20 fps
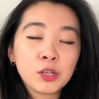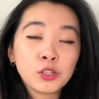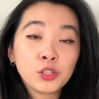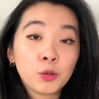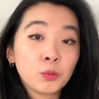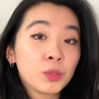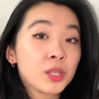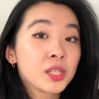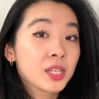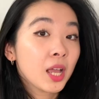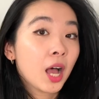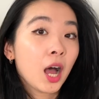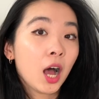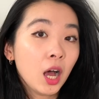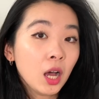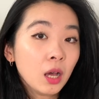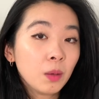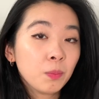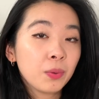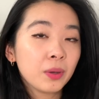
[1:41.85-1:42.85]
shoulders
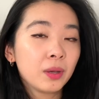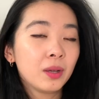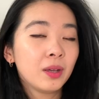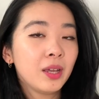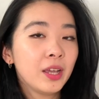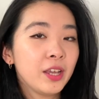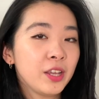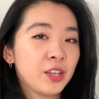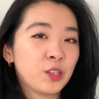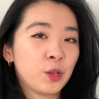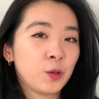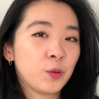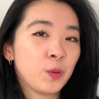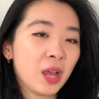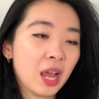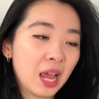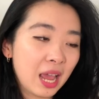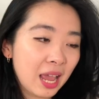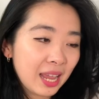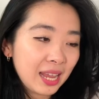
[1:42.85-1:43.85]
up, you know,
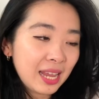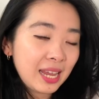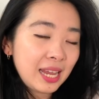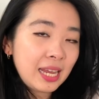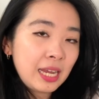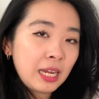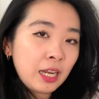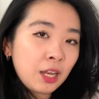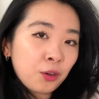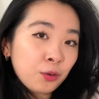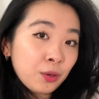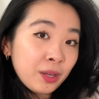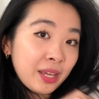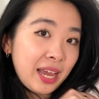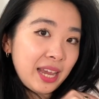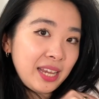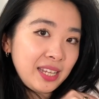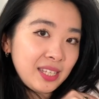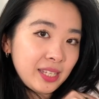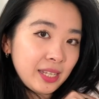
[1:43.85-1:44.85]

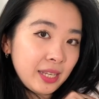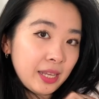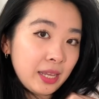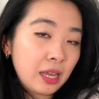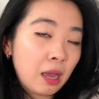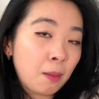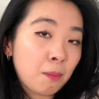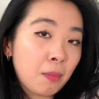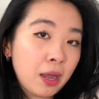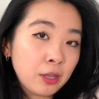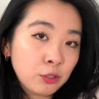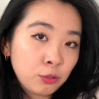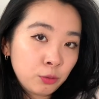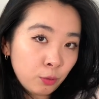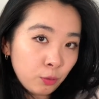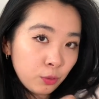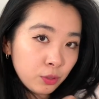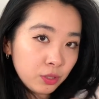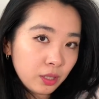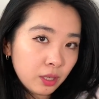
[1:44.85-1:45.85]
elongating my
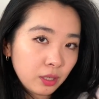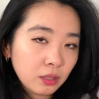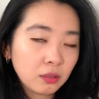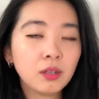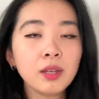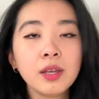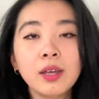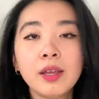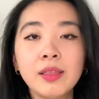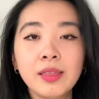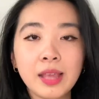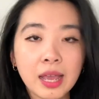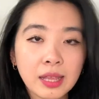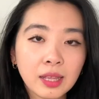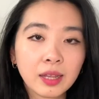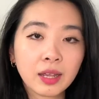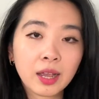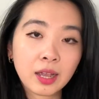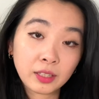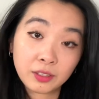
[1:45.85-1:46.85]
torso, then
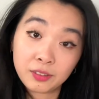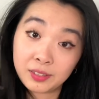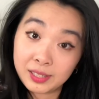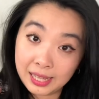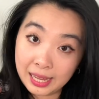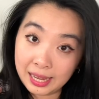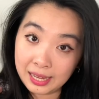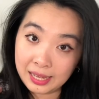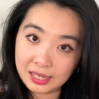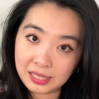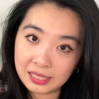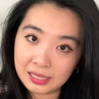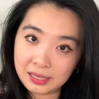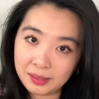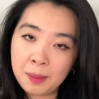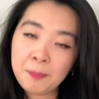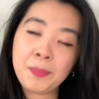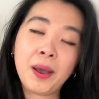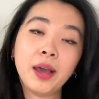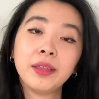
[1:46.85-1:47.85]
it kind of stays.
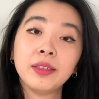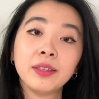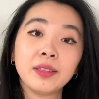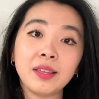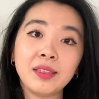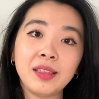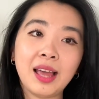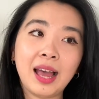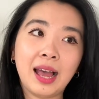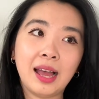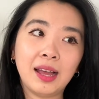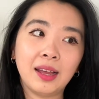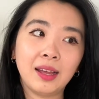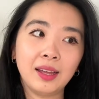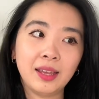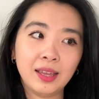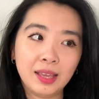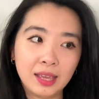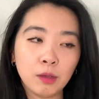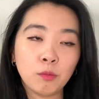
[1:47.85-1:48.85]
But other than that,
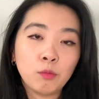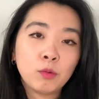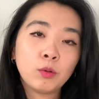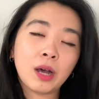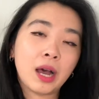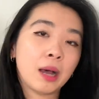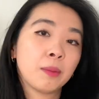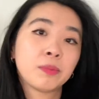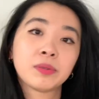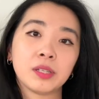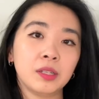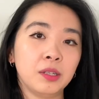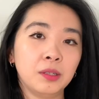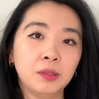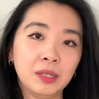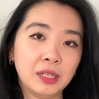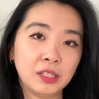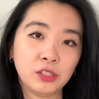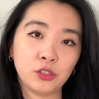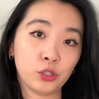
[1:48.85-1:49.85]
it will
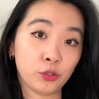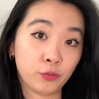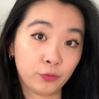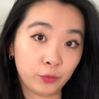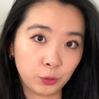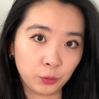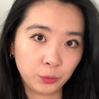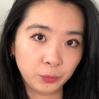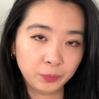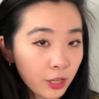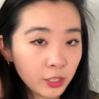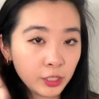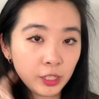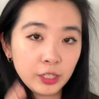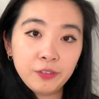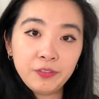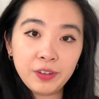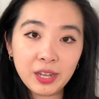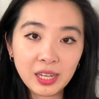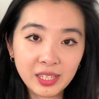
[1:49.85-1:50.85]
absolutely just fall. So the
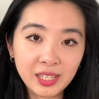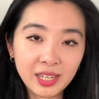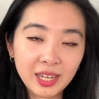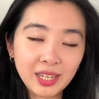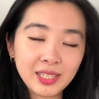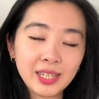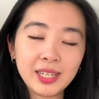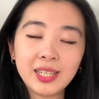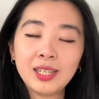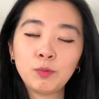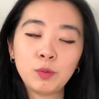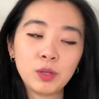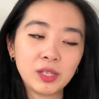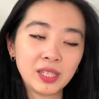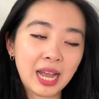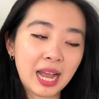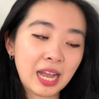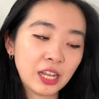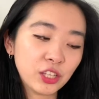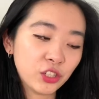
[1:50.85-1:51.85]
first thing I did was
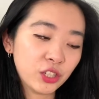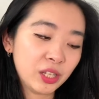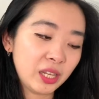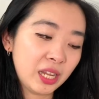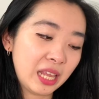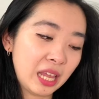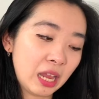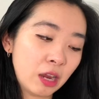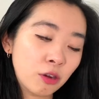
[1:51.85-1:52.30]
actually